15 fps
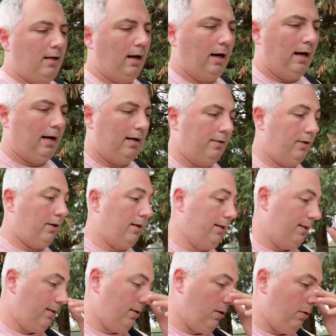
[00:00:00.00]
You're going to
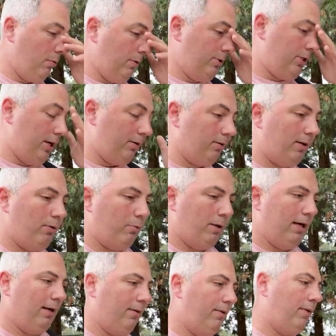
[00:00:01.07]
need to go generally
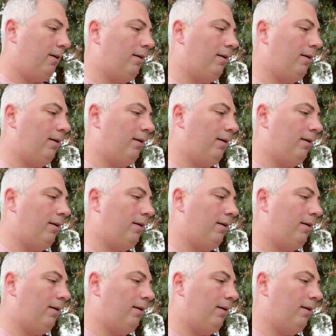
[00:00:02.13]
with